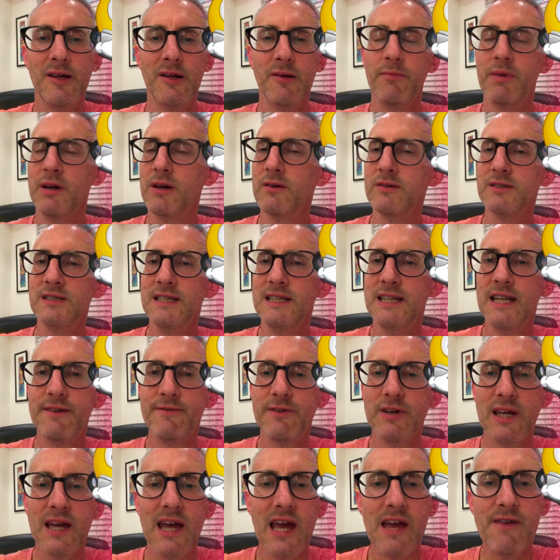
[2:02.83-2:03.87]
because he
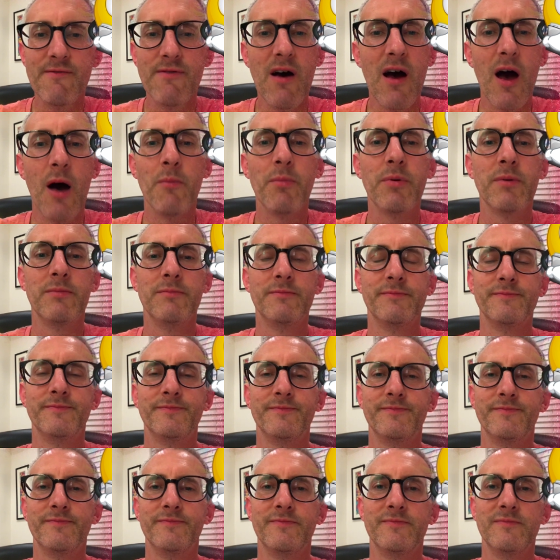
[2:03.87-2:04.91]
never gave up,
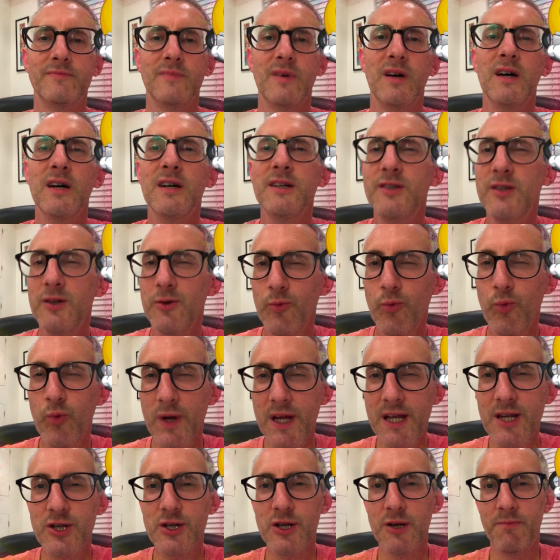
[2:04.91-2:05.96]
and that
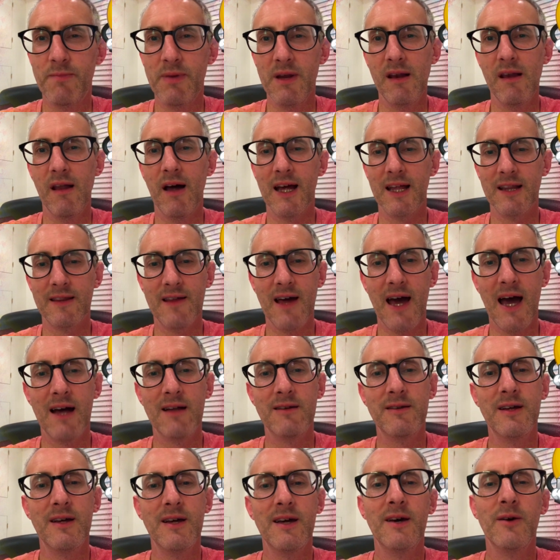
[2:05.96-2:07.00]
we should be like that
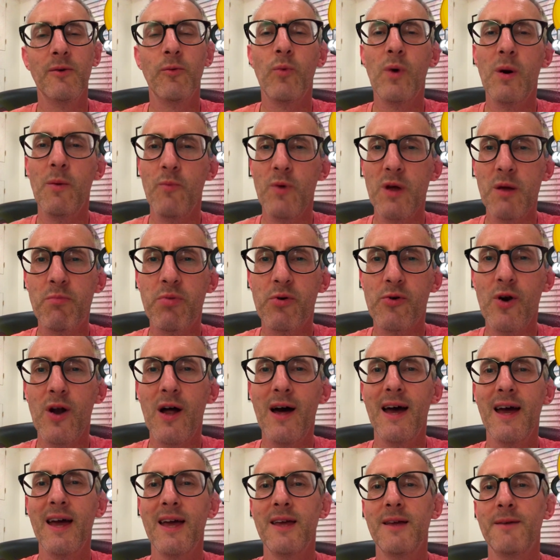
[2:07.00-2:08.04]
when we
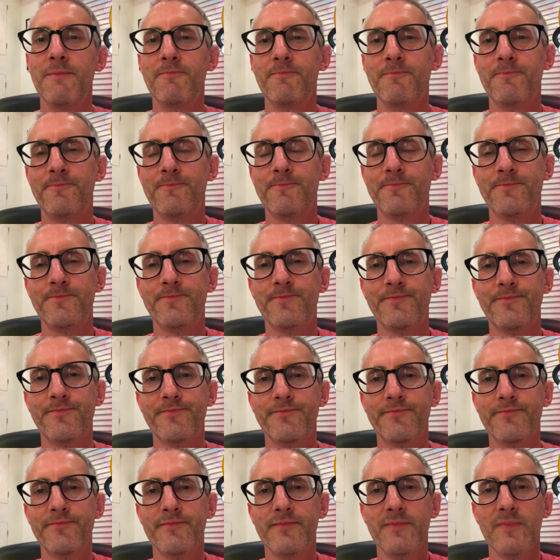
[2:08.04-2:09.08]
pray.
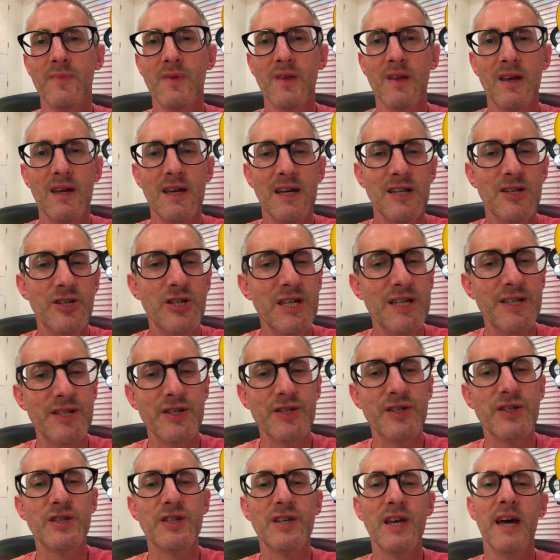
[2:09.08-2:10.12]

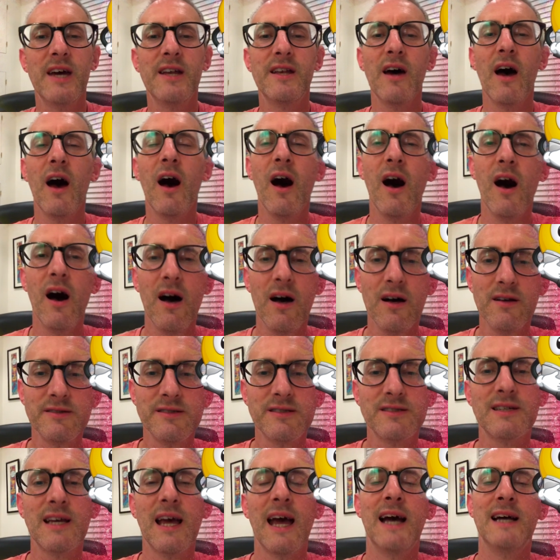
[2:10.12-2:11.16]
Jesus said,
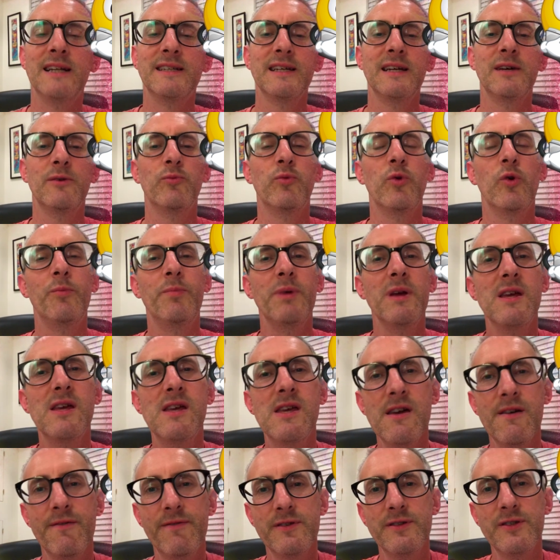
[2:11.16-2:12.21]
Ask and it will be
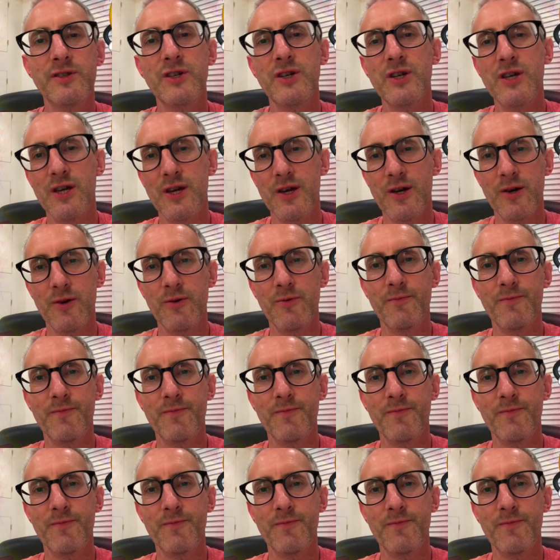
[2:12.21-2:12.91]
given to you.